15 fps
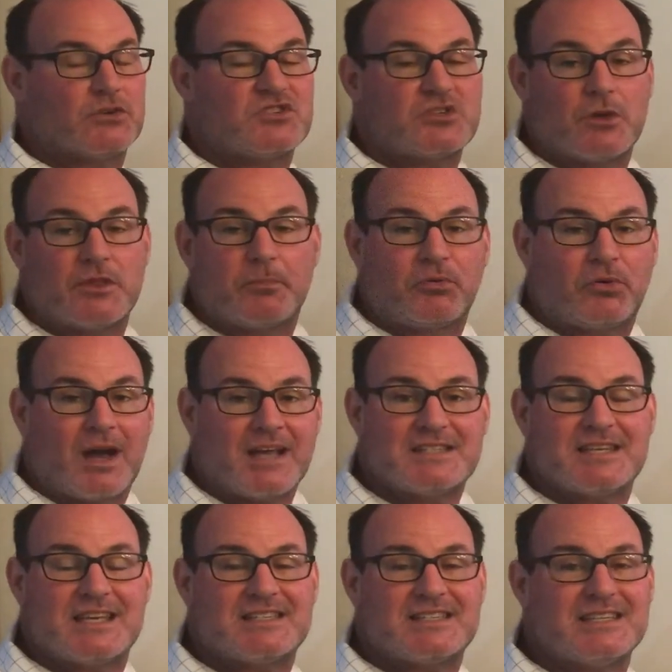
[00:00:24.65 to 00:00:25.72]
So the
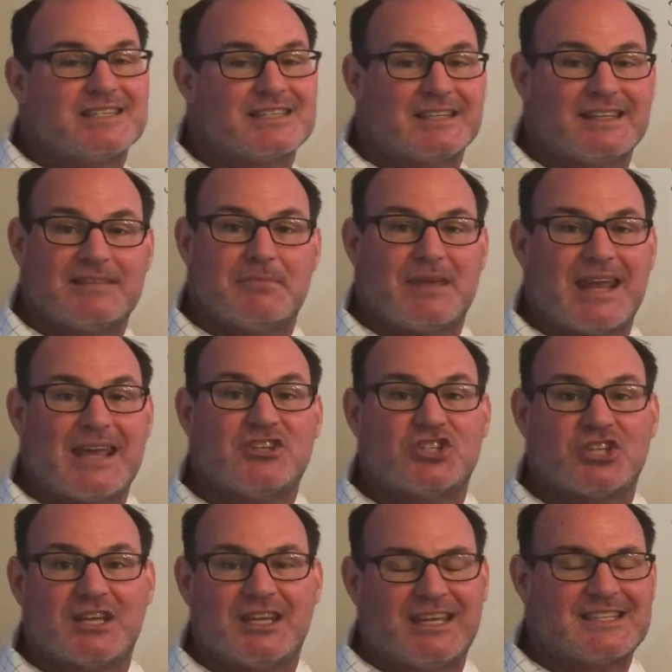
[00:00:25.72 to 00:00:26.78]
process is
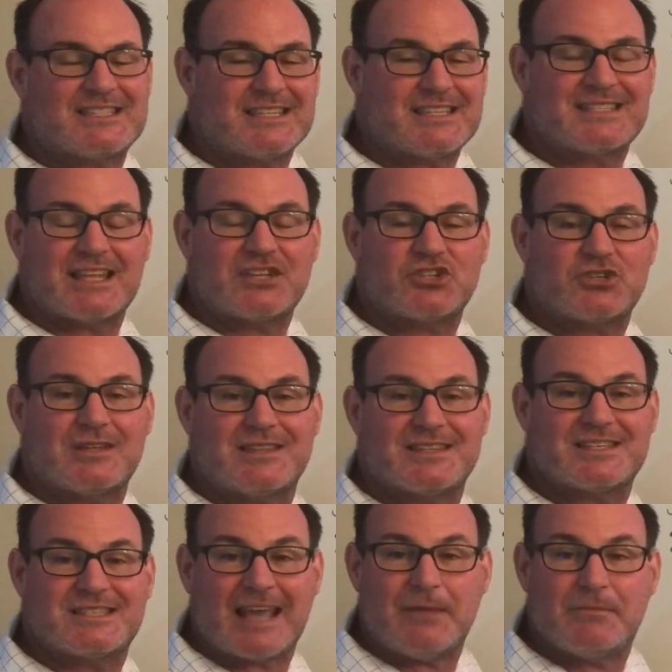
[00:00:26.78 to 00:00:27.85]
elimination. It's essentially the
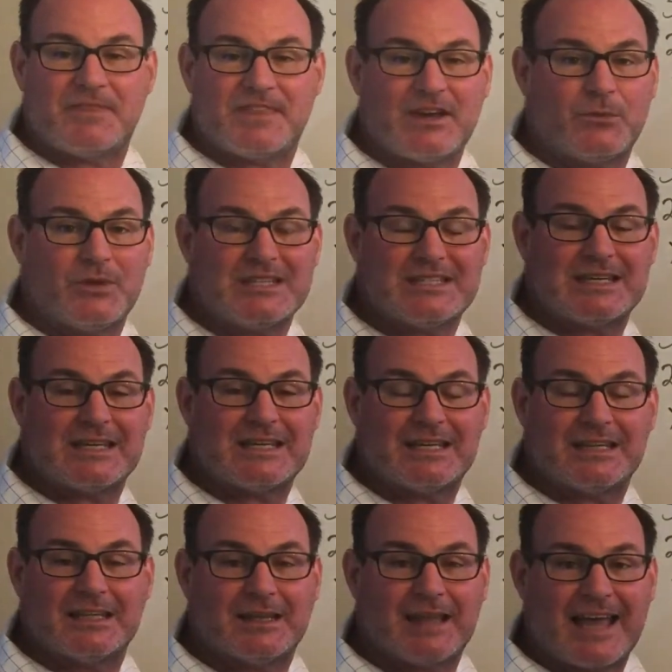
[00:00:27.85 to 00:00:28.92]
same thing we did
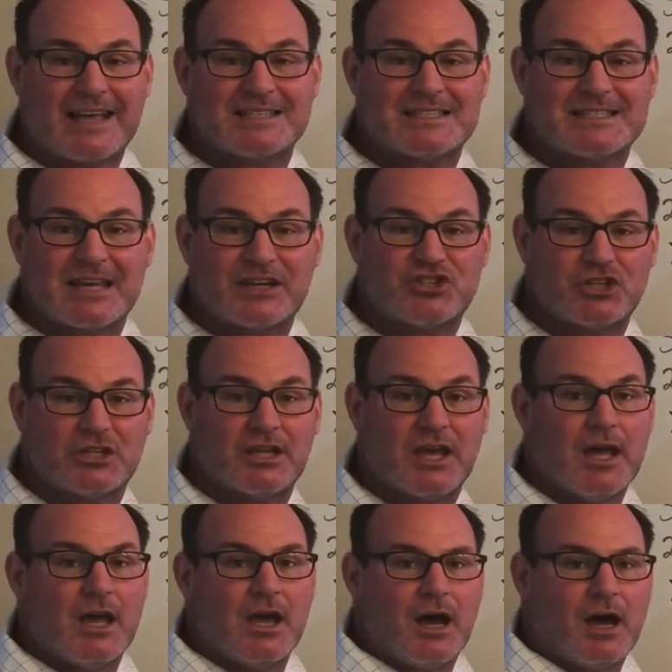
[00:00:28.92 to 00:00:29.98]
in the last section.
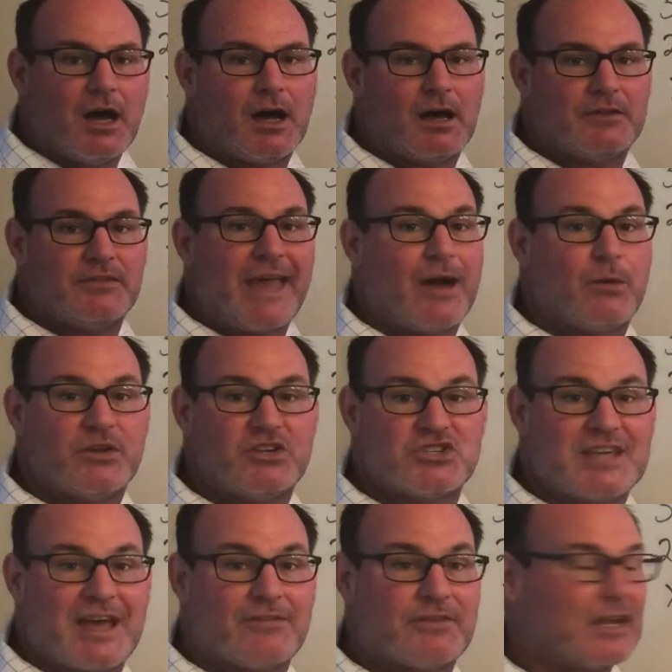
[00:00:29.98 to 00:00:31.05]
Now we
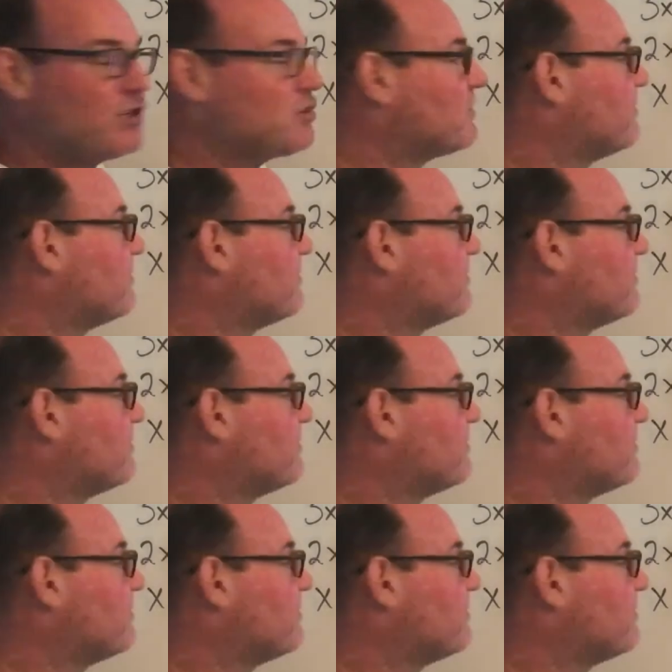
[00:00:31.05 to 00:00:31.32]
just have an extra